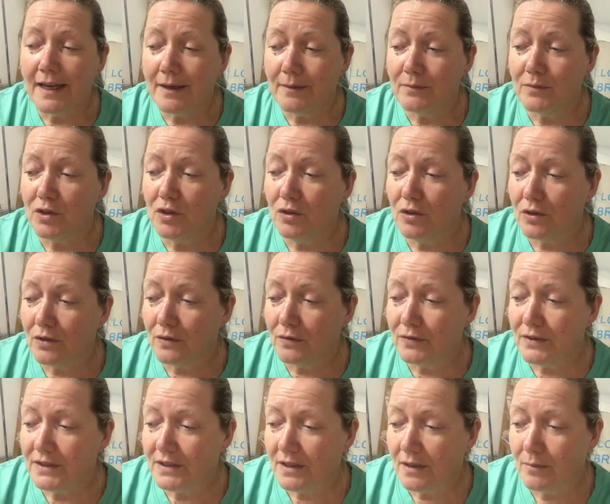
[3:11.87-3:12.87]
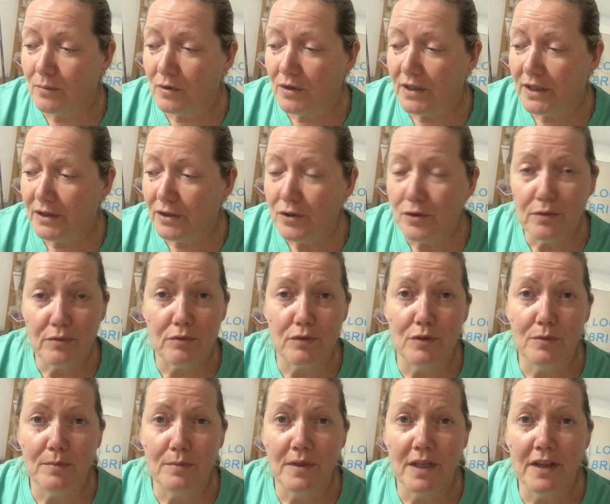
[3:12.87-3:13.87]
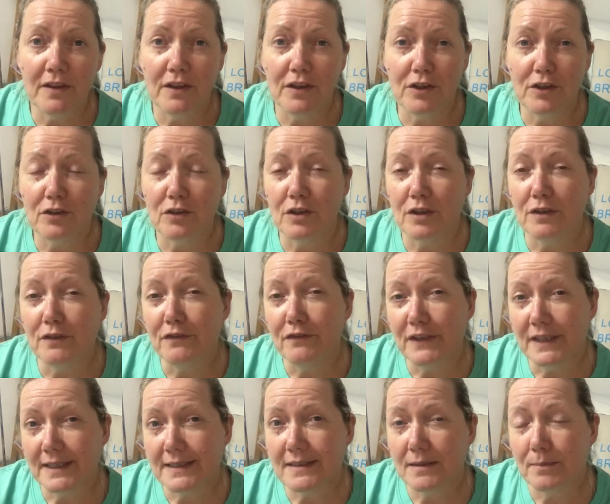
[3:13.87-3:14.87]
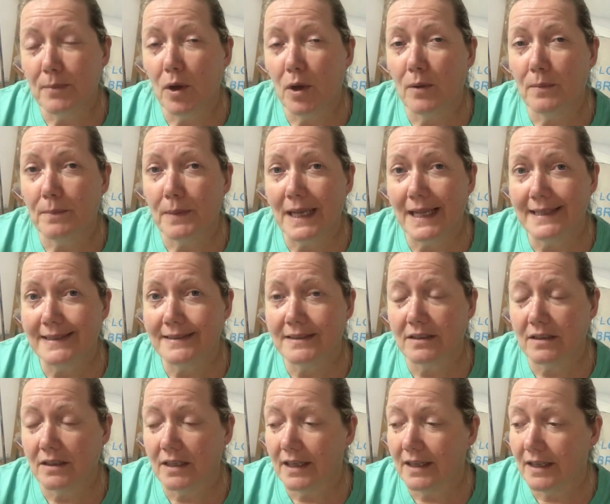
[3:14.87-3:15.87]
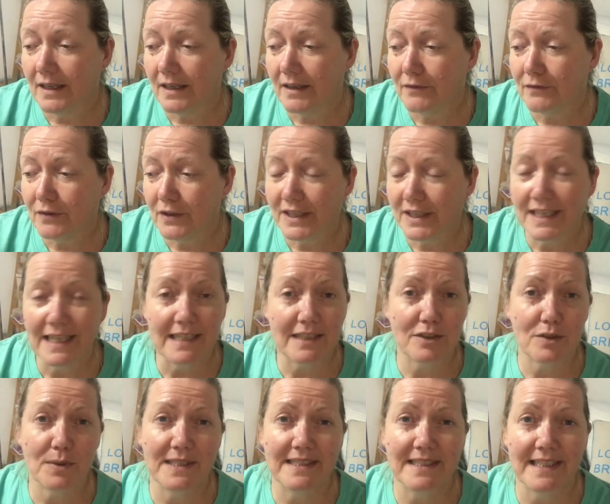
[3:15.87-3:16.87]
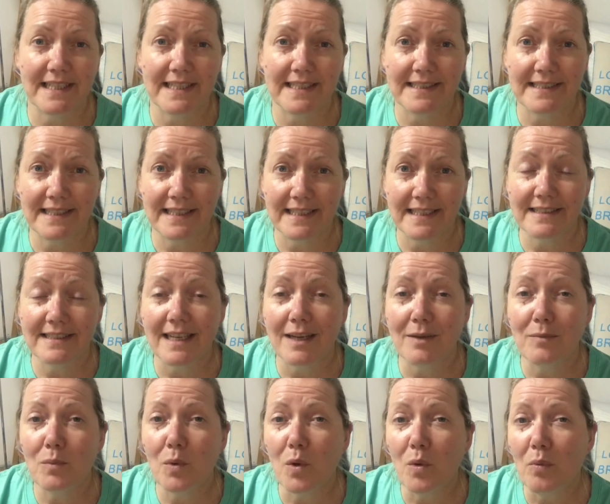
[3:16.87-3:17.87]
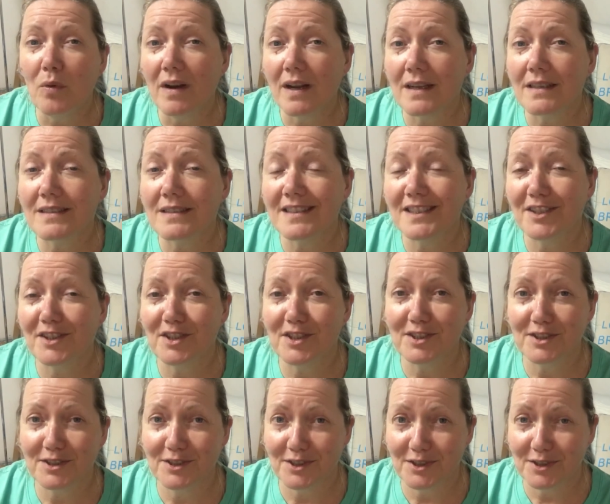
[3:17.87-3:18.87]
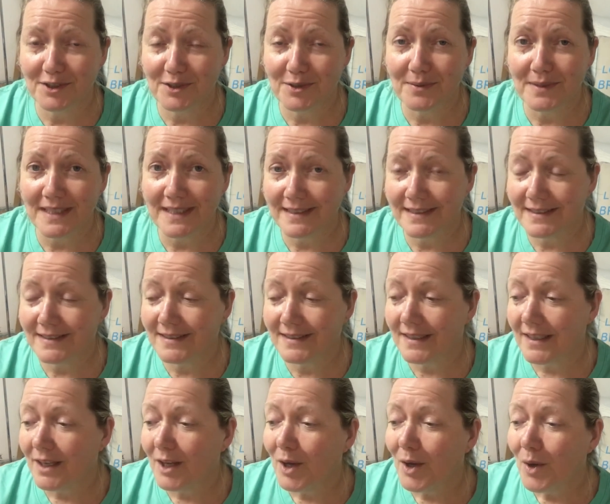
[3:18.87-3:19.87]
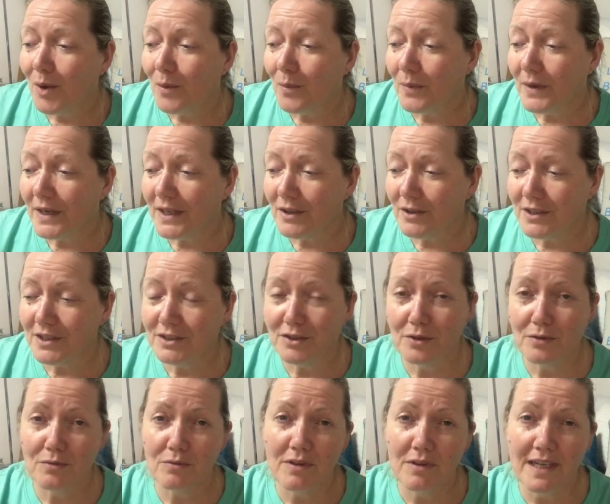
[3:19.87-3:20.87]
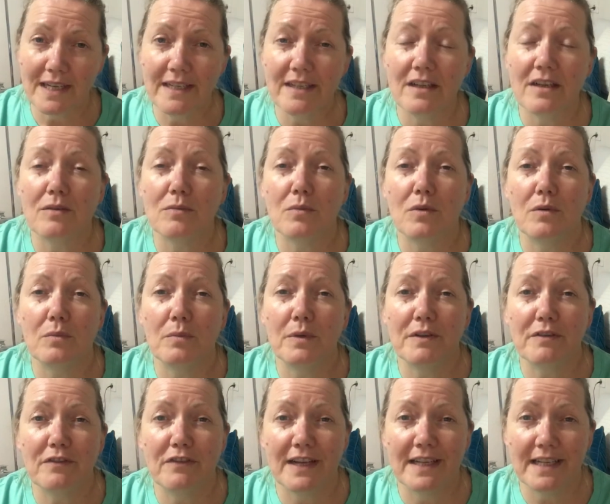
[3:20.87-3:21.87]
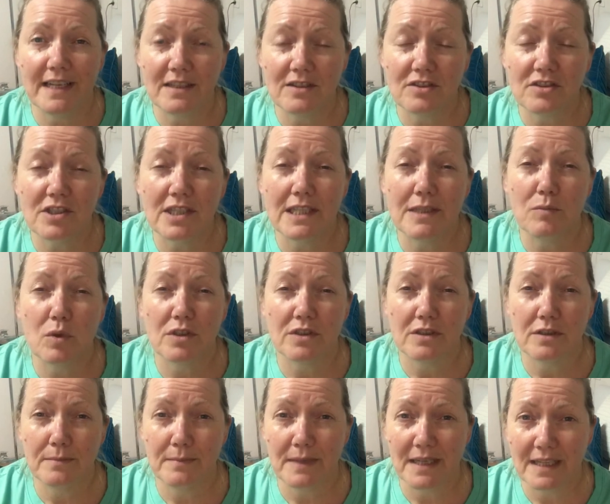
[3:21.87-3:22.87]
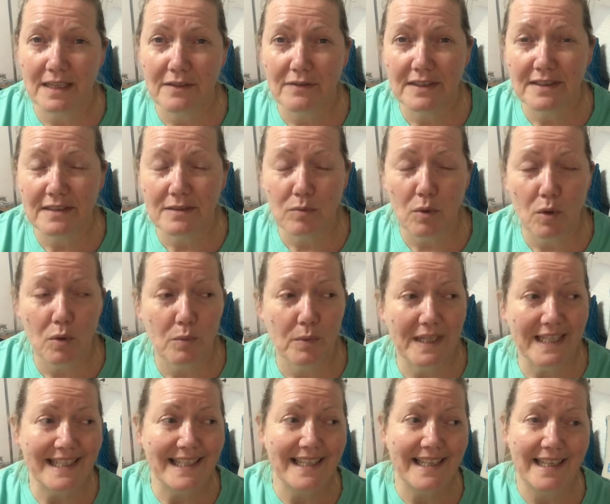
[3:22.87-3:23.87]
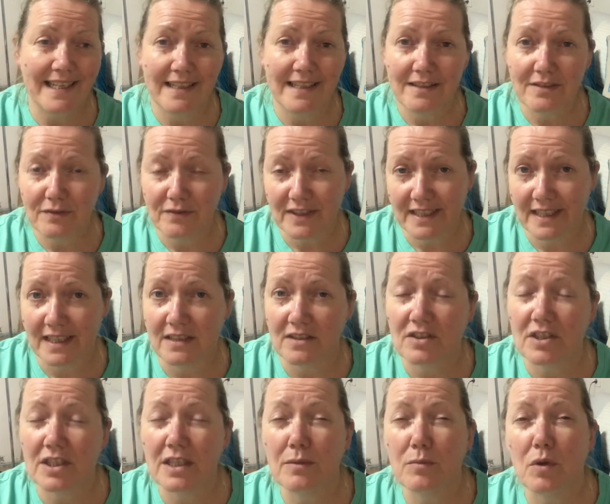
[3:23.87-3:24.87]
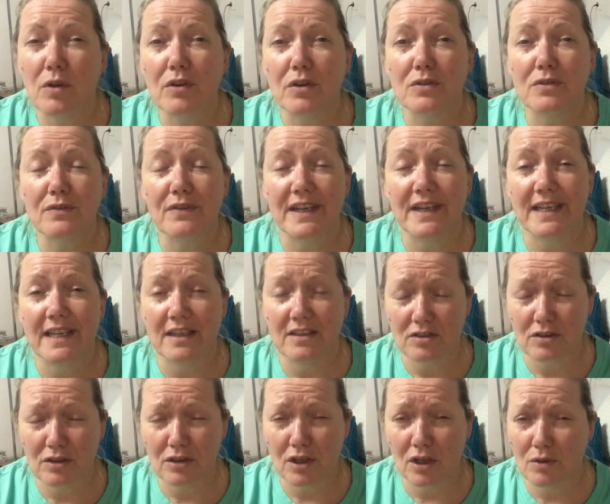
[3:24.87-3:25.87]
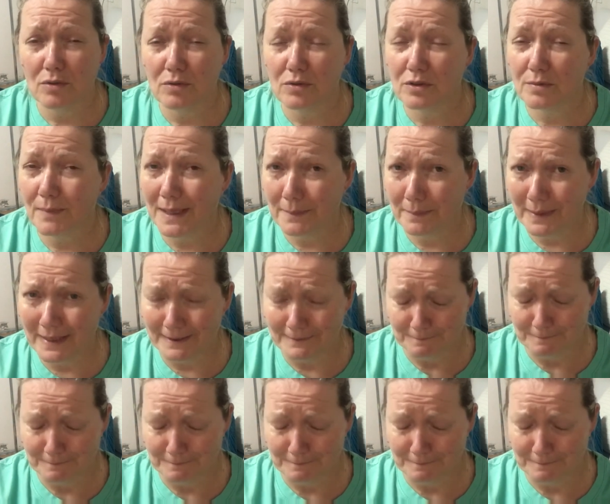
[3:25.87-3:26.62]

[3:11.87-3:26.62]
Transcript: You look for somewhere in your room that you're going to fix the pot plant for the next 28 days. And what we're actually going to do is we're going to write out what we financially want to manifest, what we need financially, what those financial goals might be,